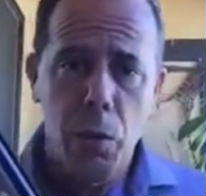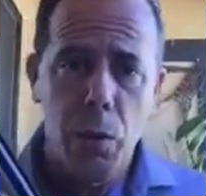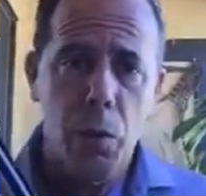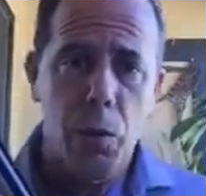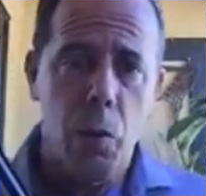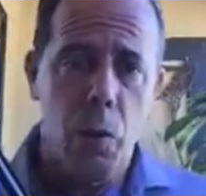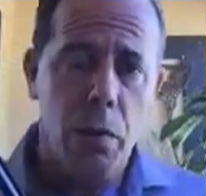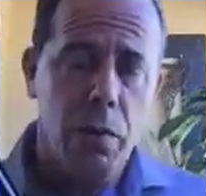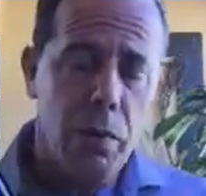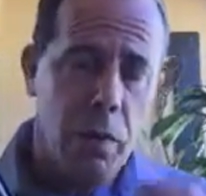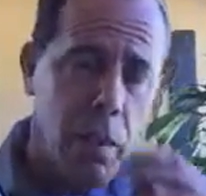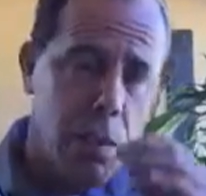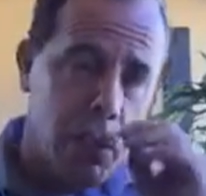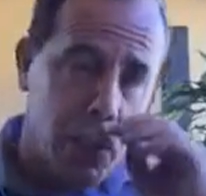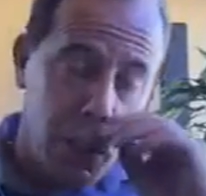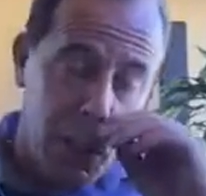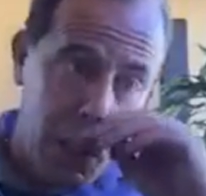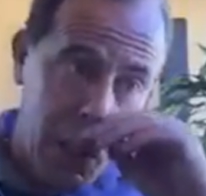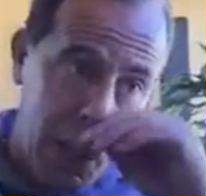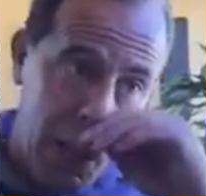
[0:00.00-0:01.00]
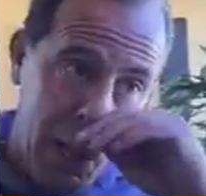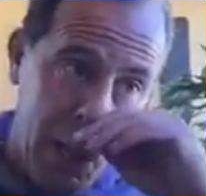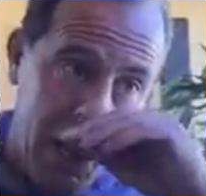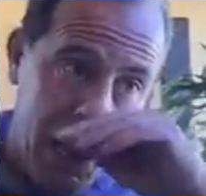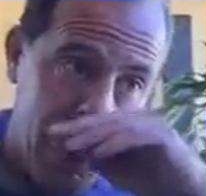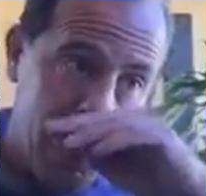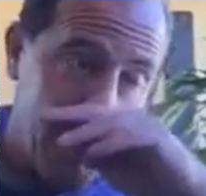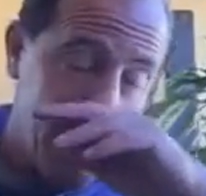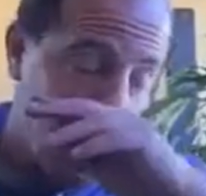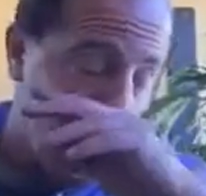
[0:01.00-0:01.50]
storefronts,
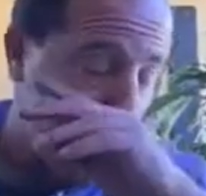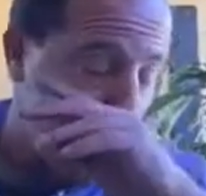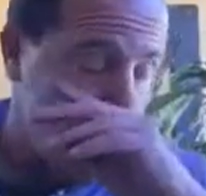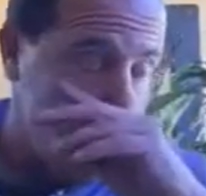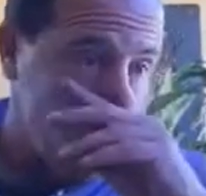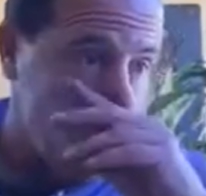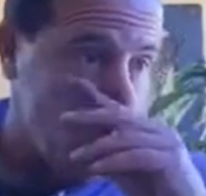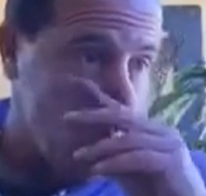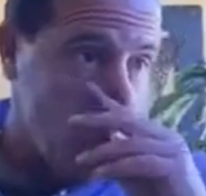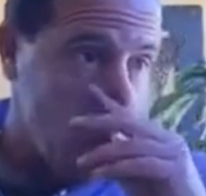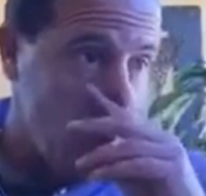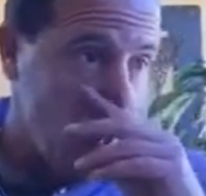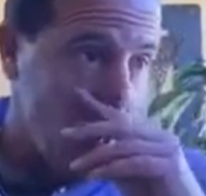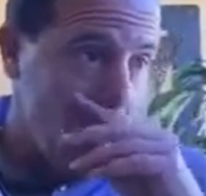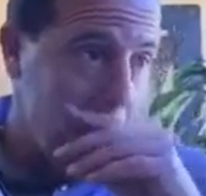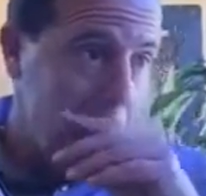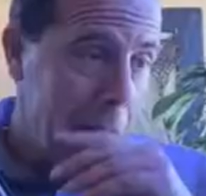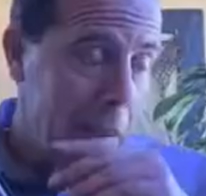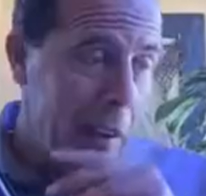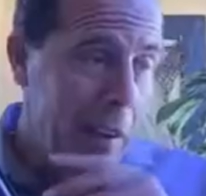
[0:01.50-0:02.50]
commercial work,